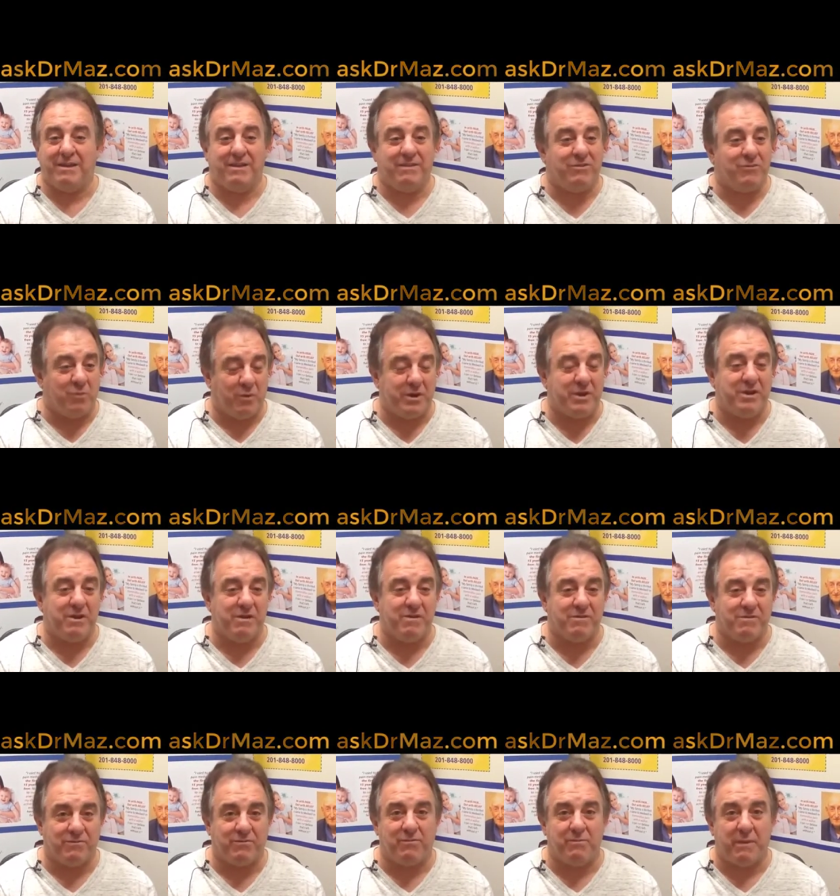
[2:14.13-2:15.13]
in 20
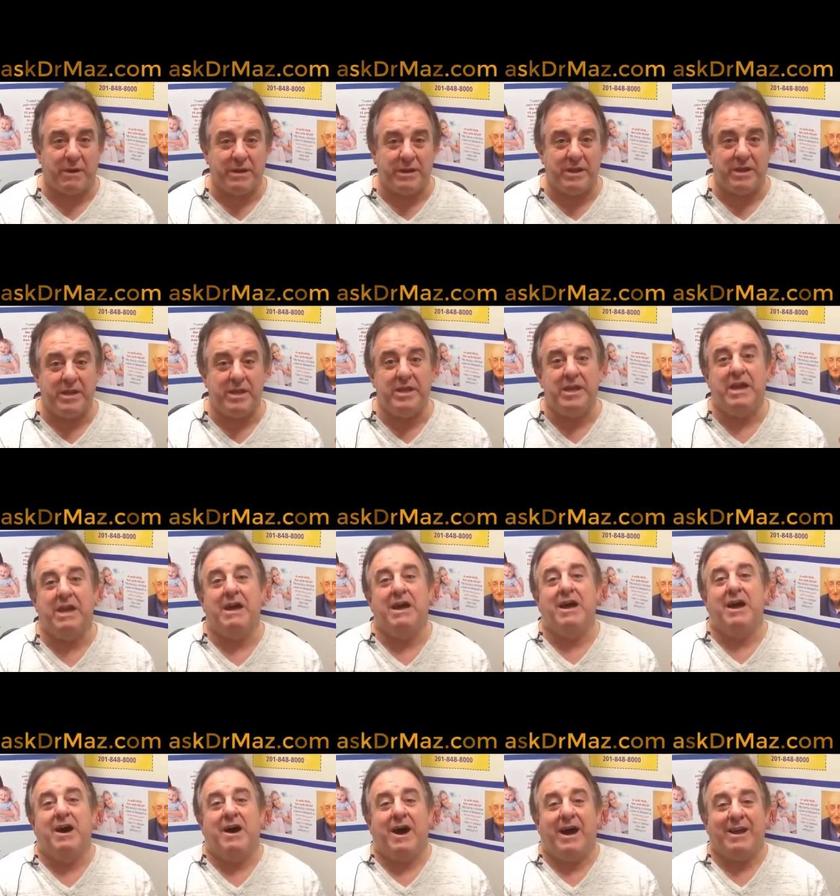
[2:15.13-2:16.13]
years for my knee.
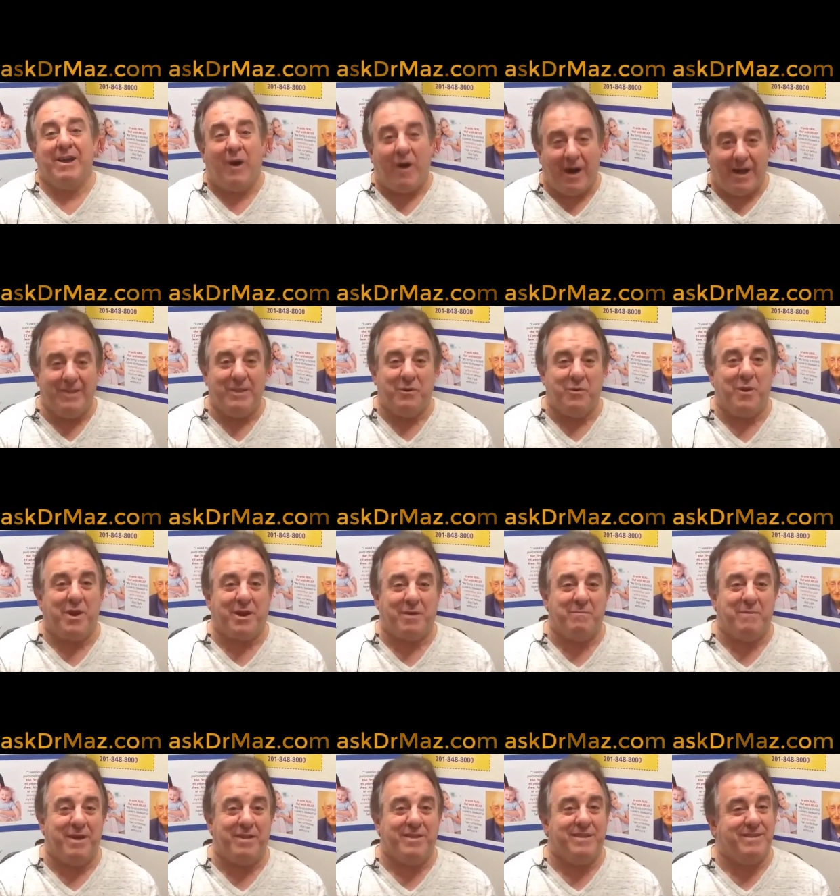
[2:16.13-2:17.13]
I highly
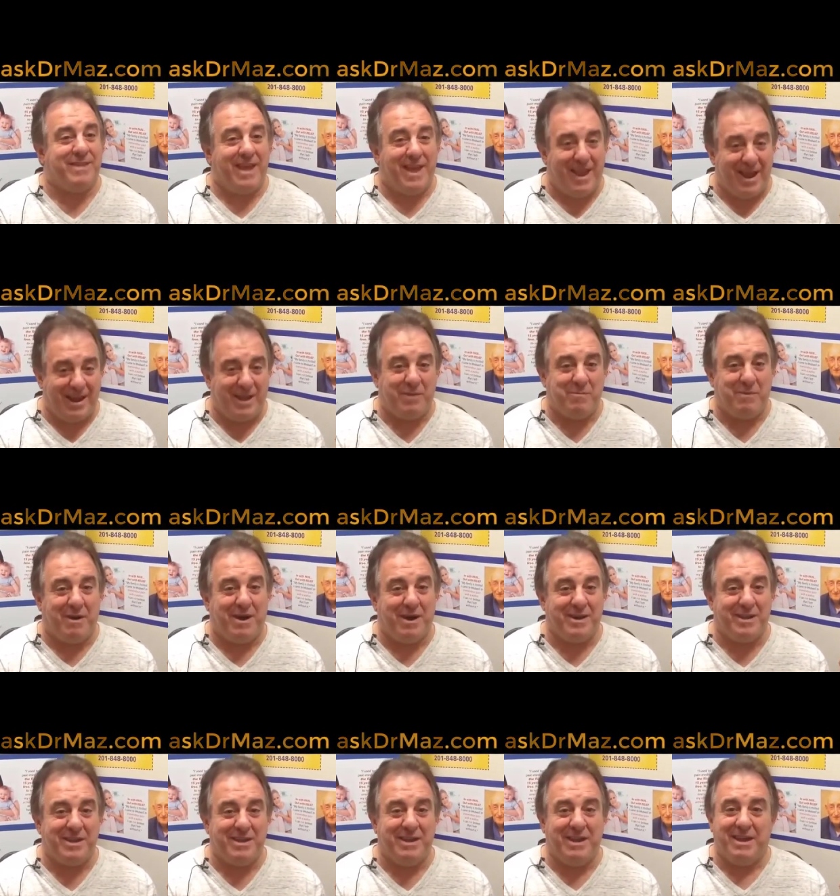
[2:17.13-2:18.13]
recommend it to
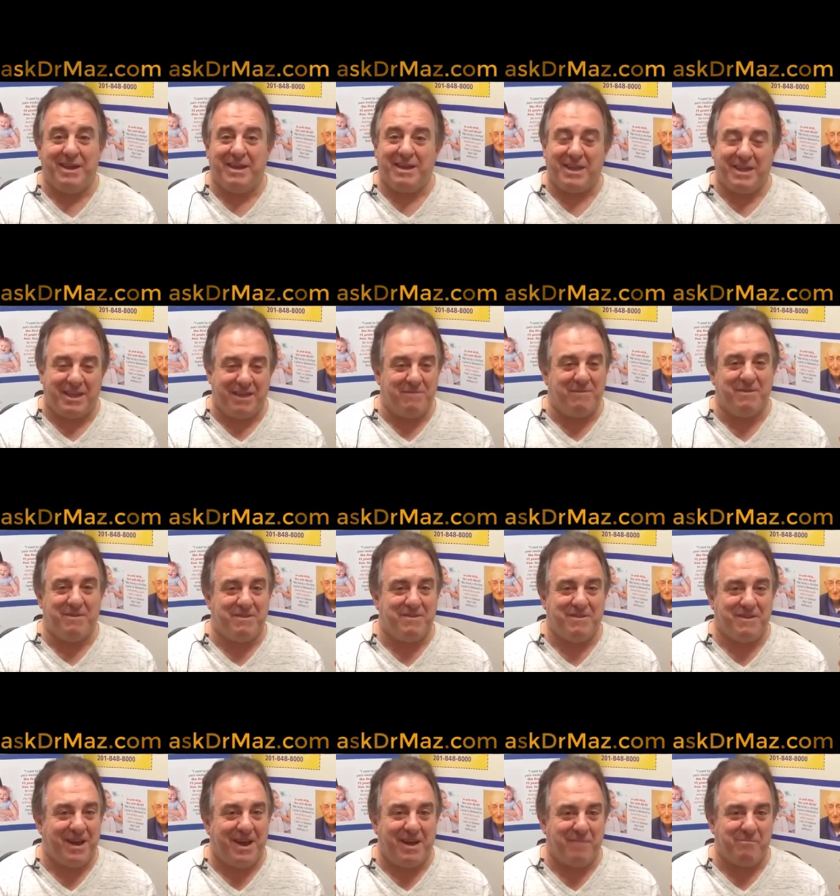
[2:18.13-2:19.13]
anybody. Give it a
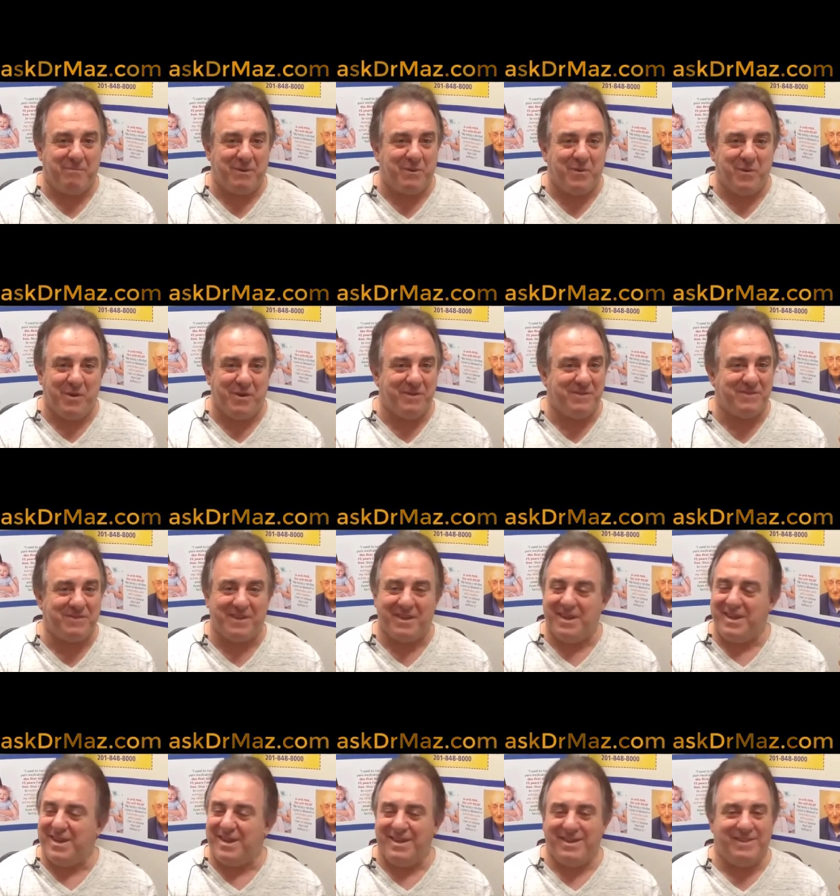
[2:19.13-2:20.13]
shot because
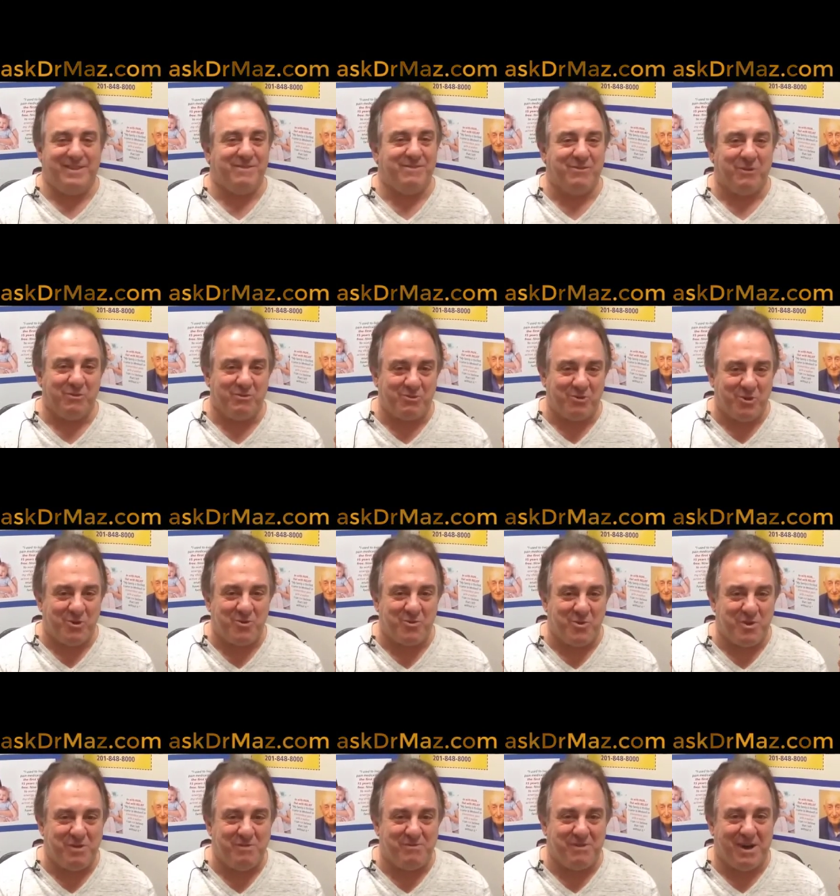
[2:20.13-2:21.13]
there's no
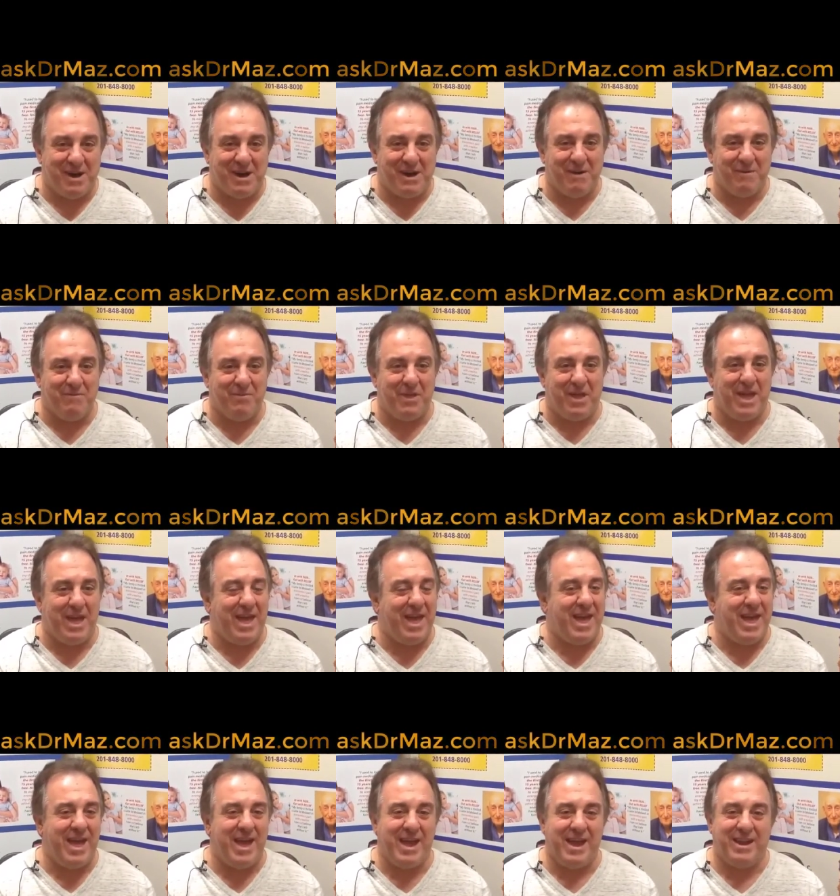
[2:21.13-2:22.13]
surgery involved,
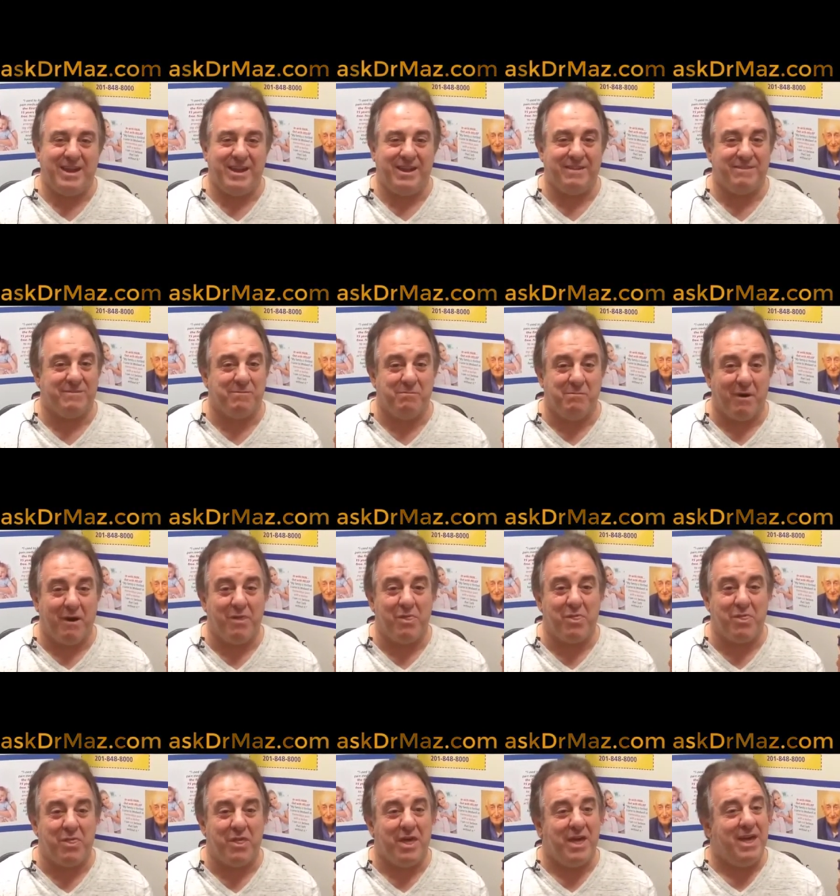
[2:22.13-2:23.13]
and it's a
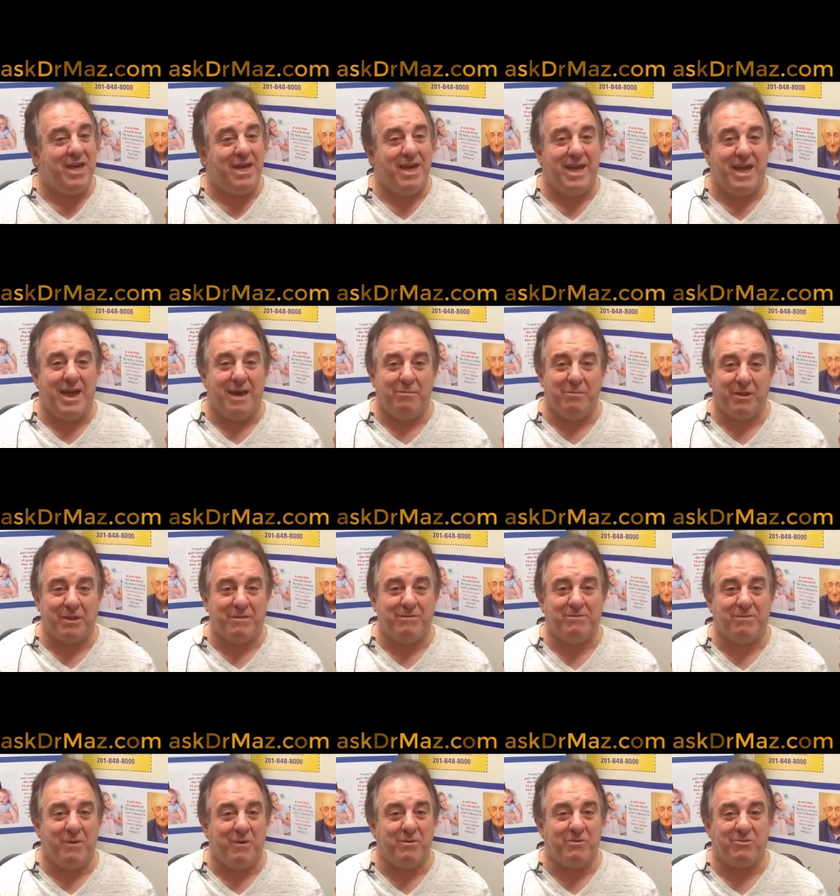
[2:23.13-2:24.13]
month, and I'm looking
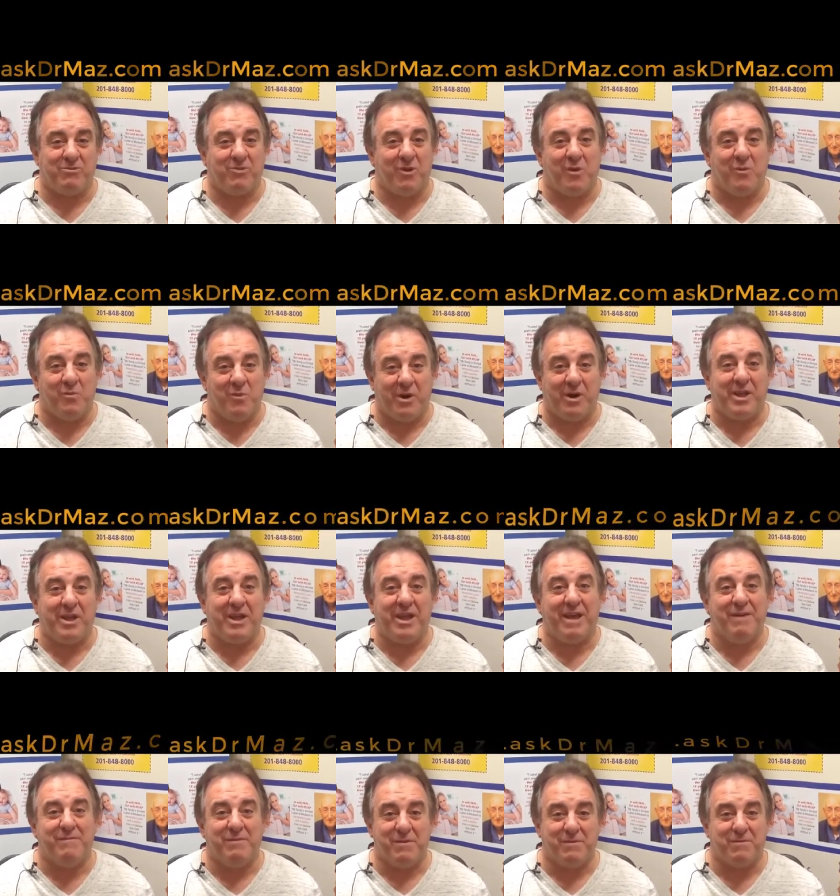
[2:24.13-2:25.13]
forward to start running
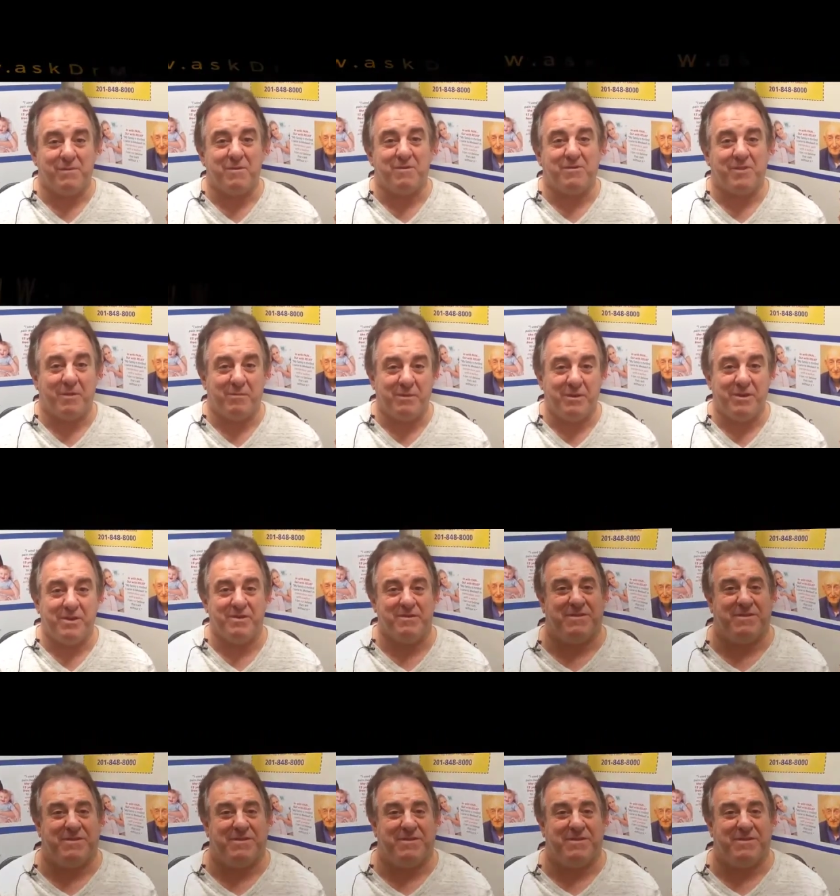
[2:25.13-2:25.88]
again for the first time in